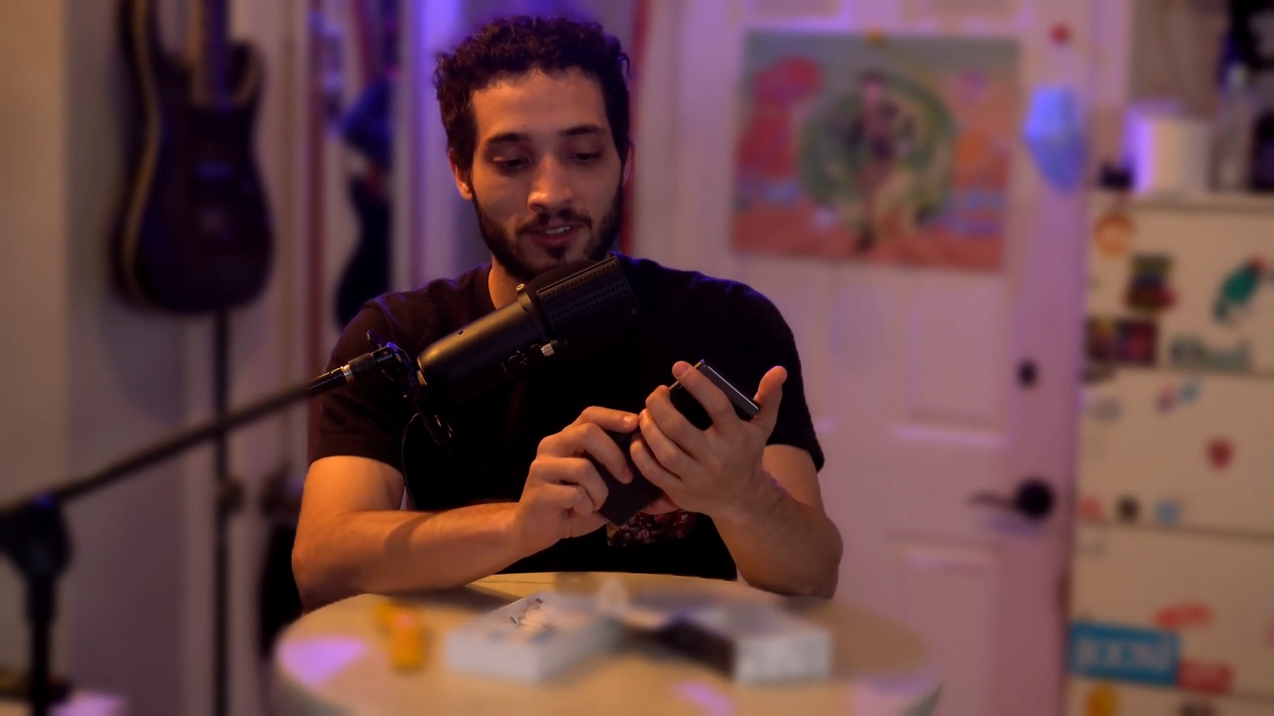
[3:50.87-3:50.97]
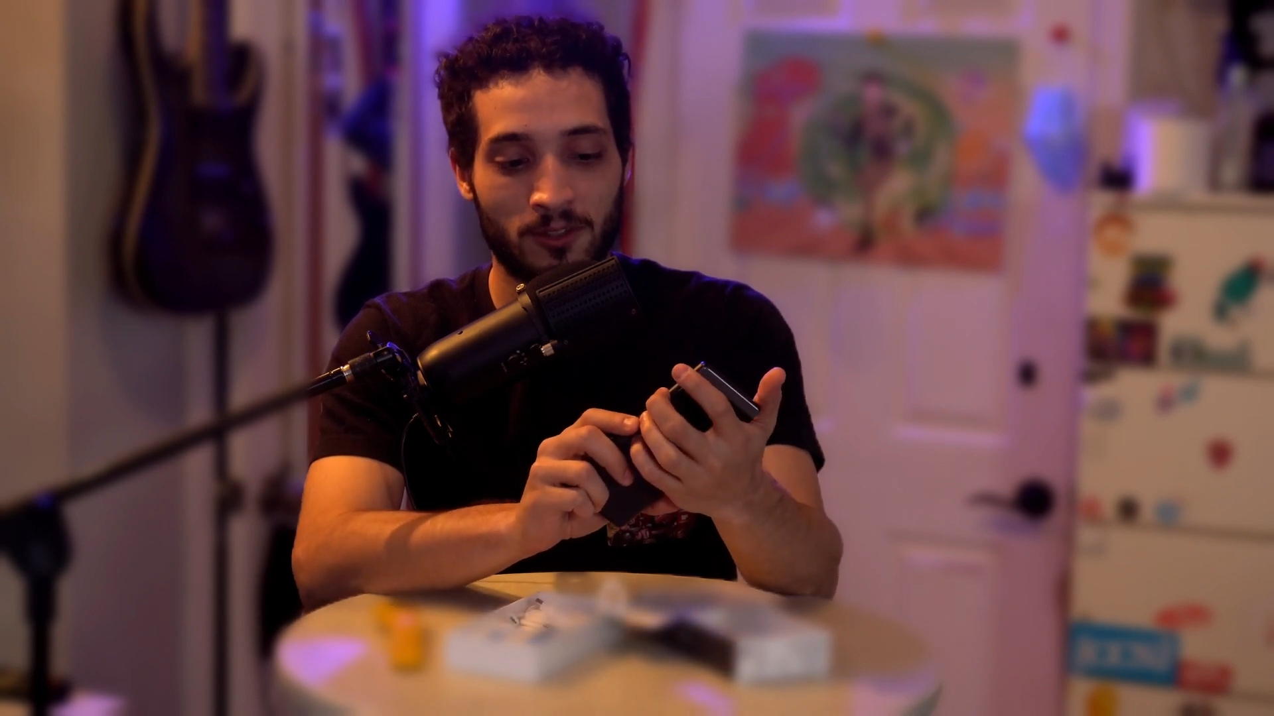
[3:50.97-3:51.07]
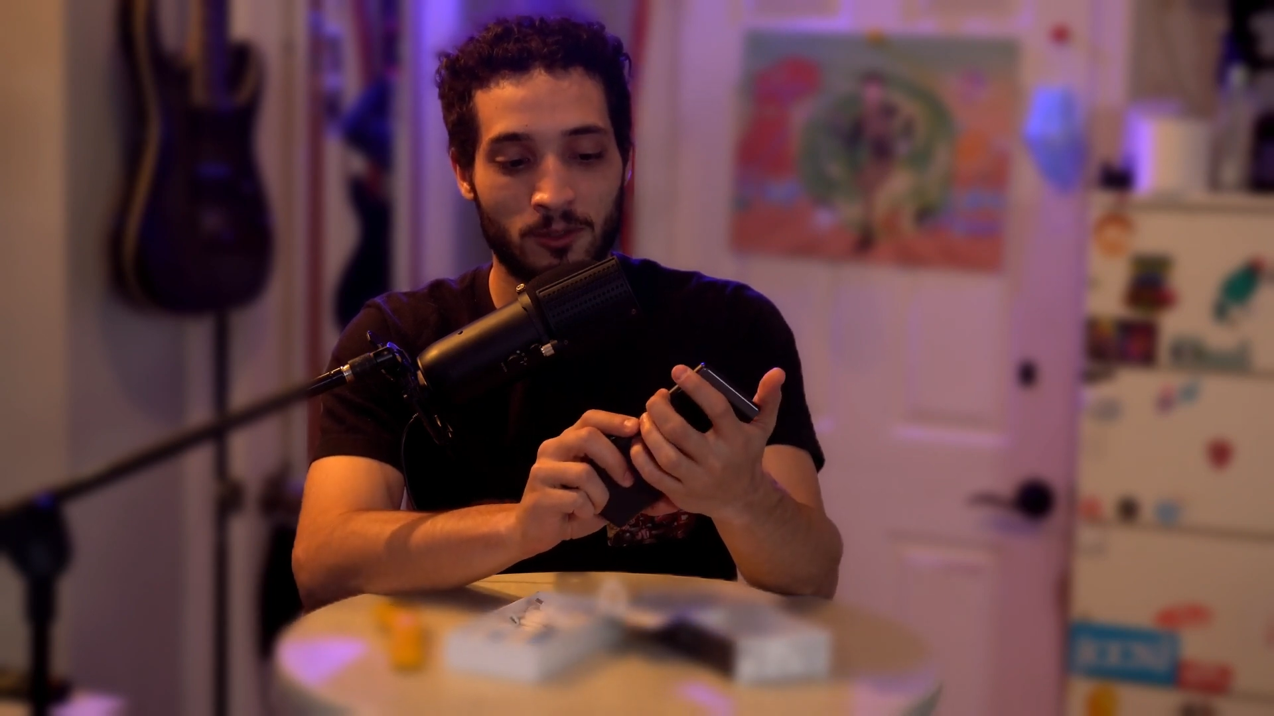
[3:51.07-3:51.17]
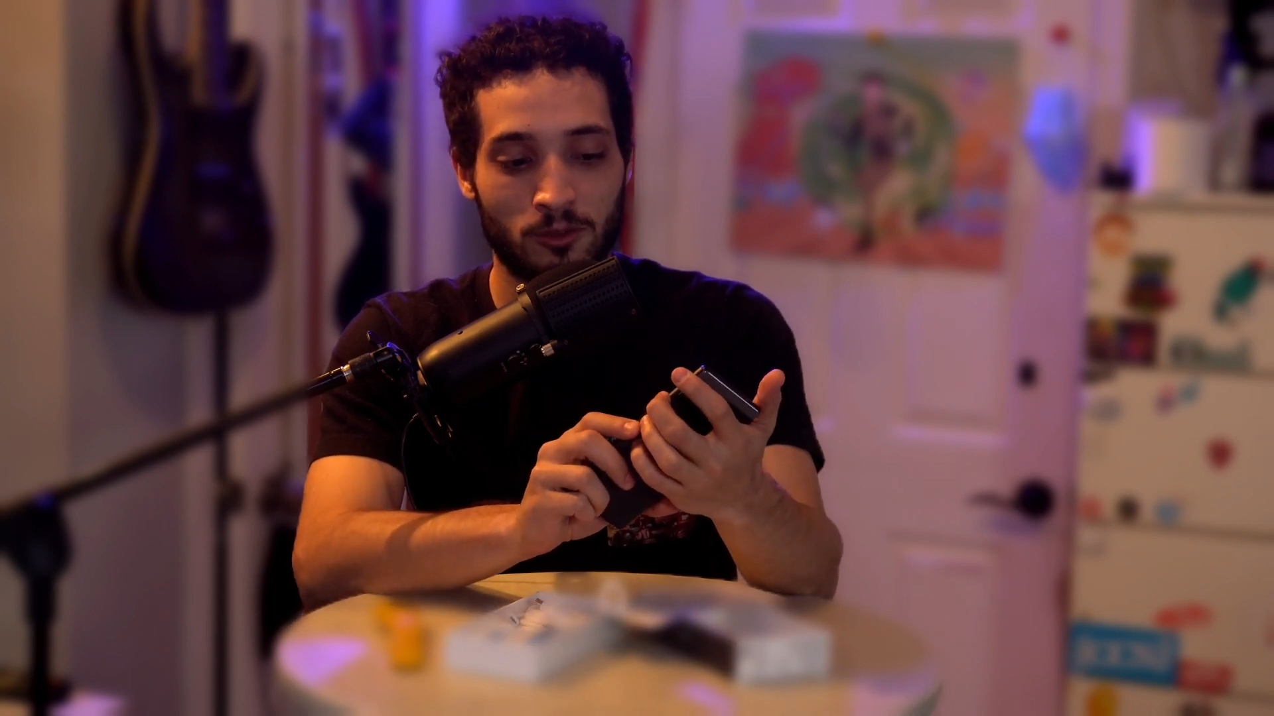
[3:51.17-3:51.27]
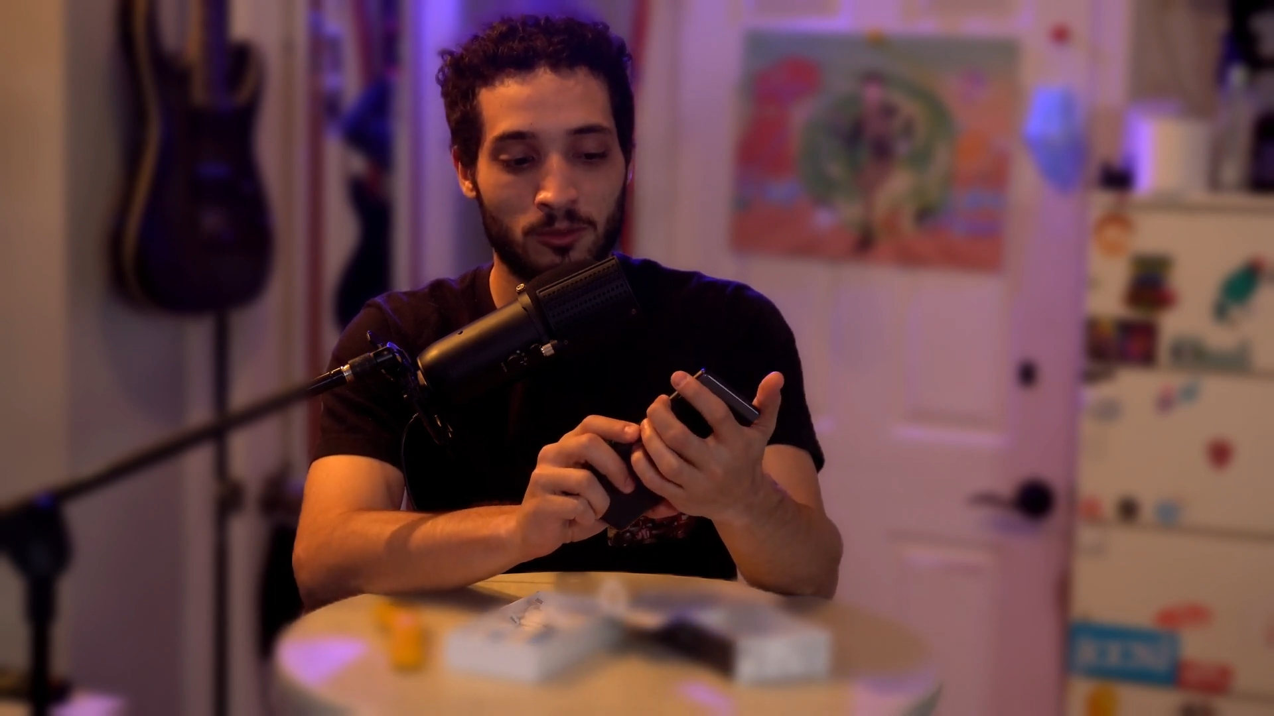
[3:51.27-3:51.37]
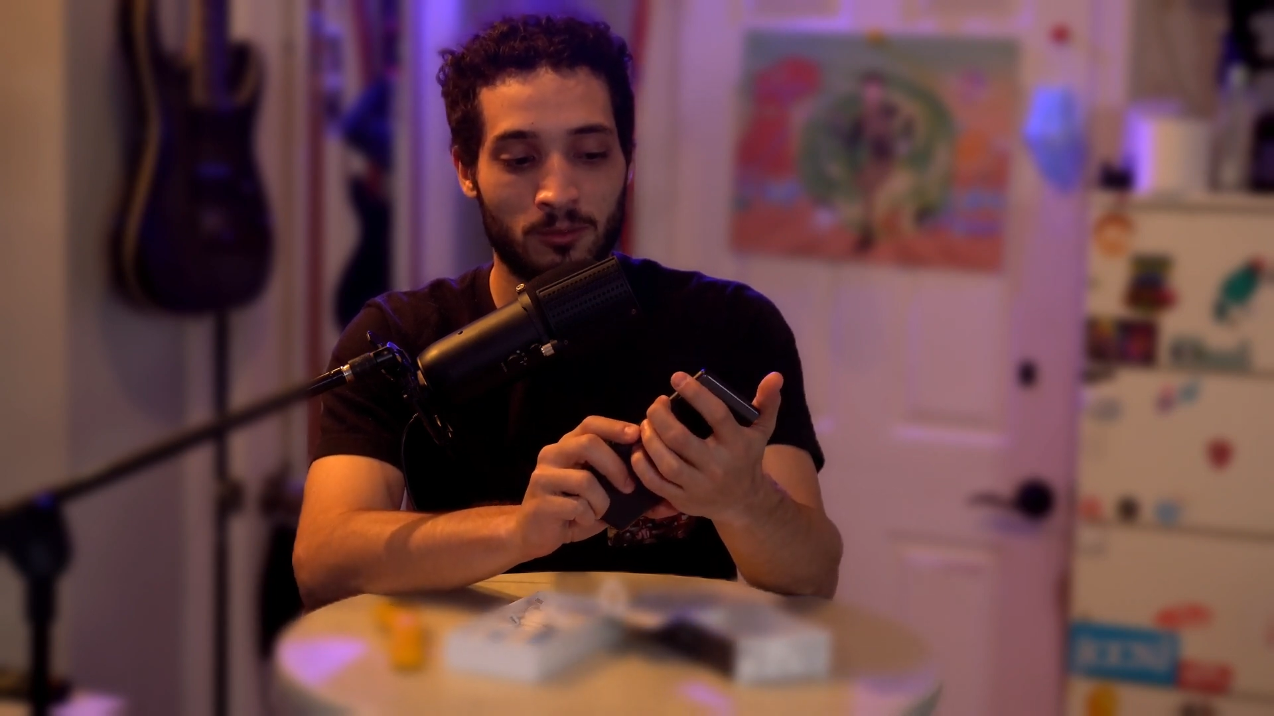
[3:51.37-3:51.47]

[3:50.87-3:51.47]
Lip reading: view too